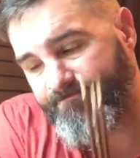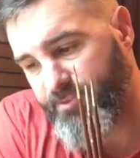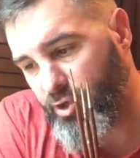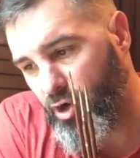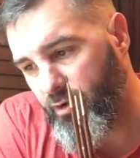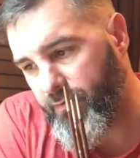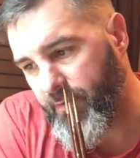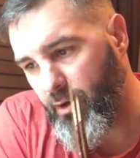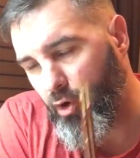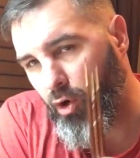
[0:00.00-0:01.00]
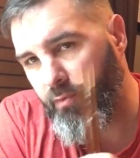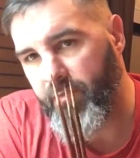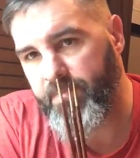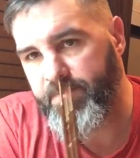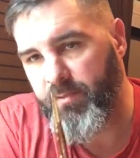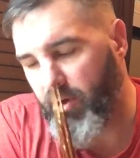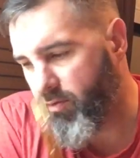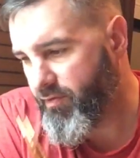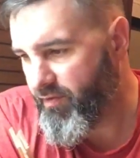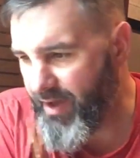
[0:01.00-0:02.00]
sort of
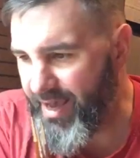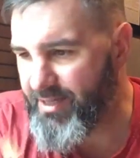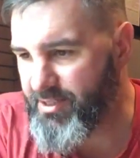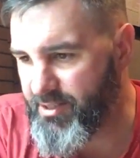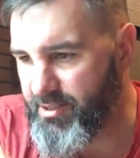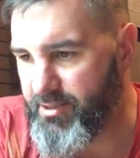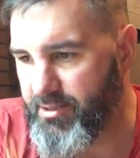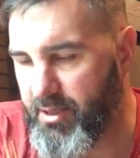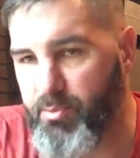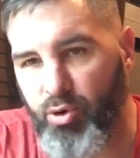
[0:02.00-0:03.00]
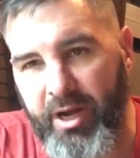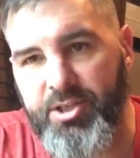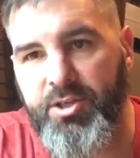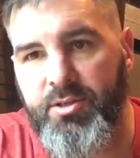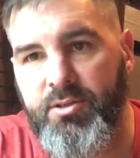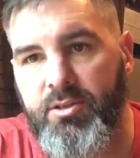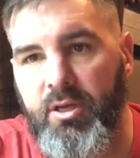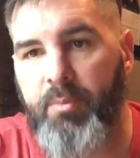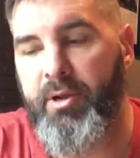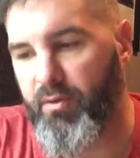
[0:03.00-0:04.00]
on first impressions,
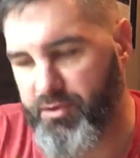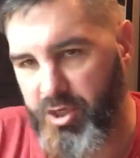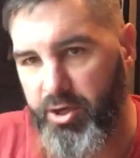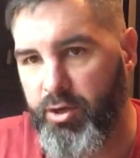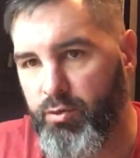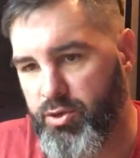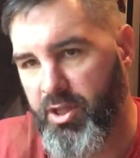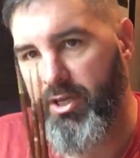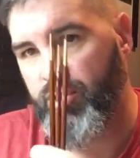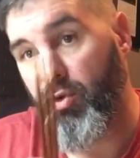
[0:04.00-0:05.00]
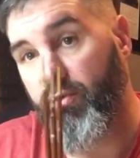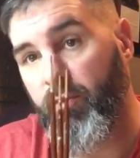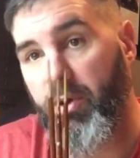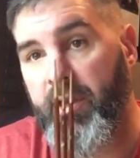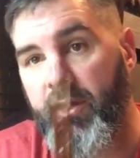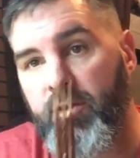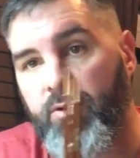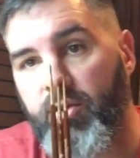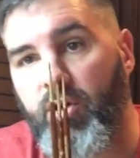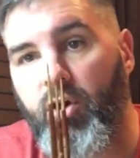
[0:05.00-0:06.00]
I mean, obviously I used these over the weekend
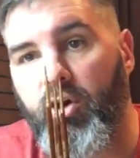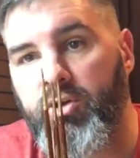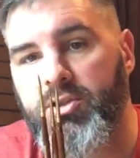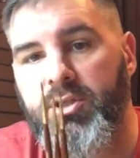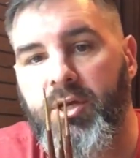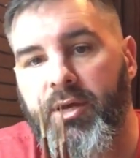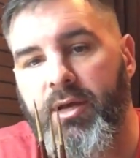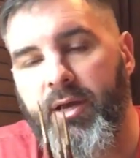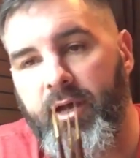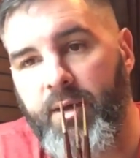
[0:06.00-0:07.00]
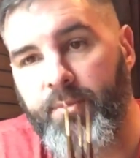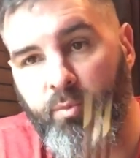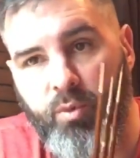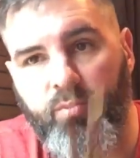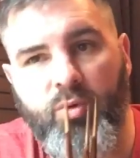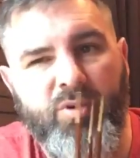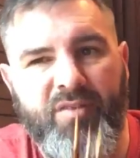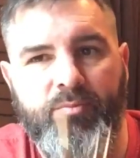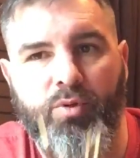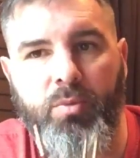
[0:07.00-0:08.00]
on the course, and we were
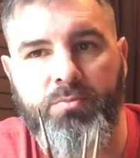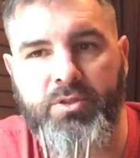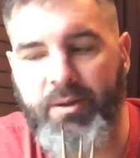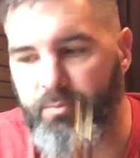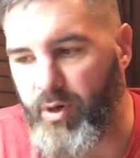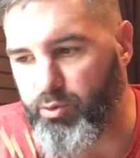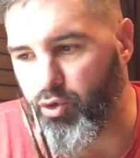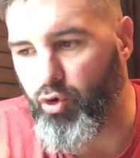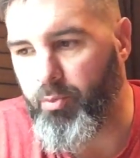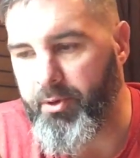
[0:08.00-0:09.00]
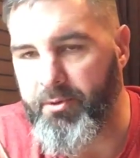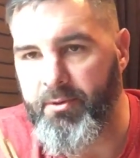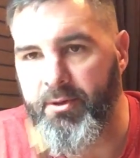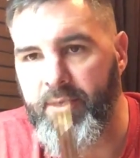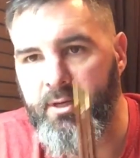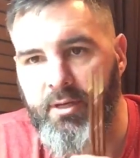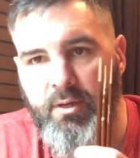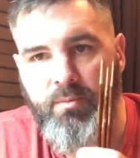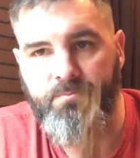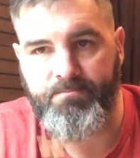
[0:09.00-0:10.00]
having problems then, but I was hoping
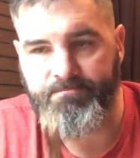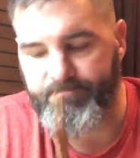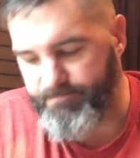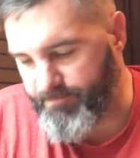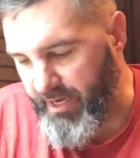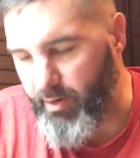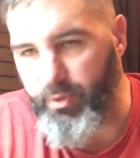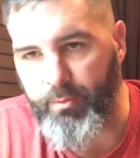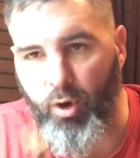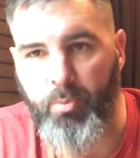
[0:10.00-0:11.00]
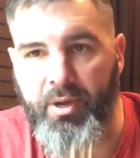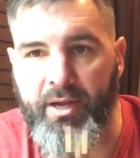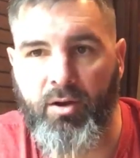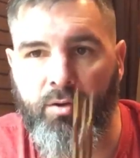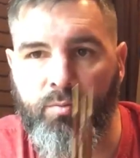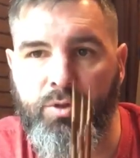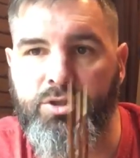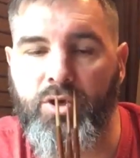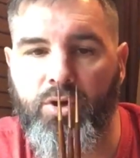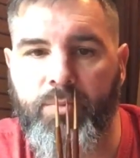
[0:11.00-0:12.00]
getting a bit more paint on, we'd
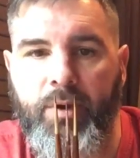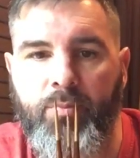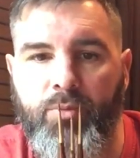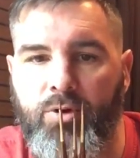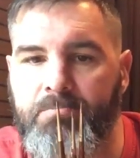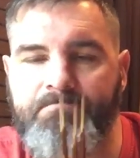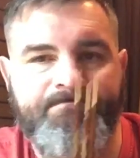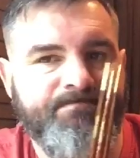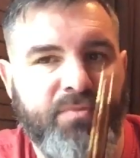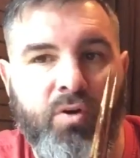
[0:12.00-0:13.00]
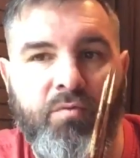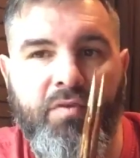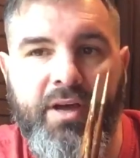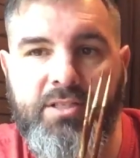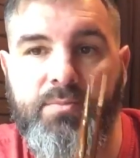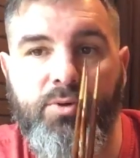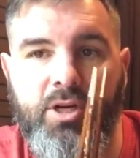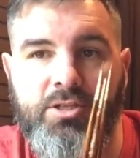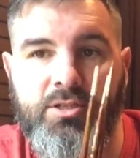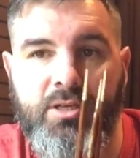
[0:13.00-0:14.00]
sort them out. But on first
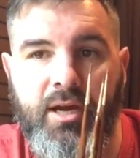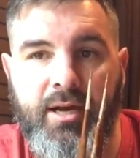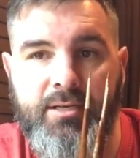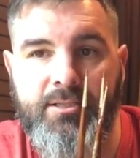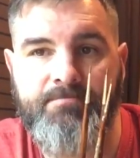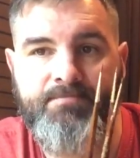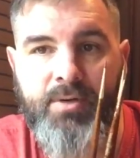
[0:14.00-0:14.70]
impressions, guys,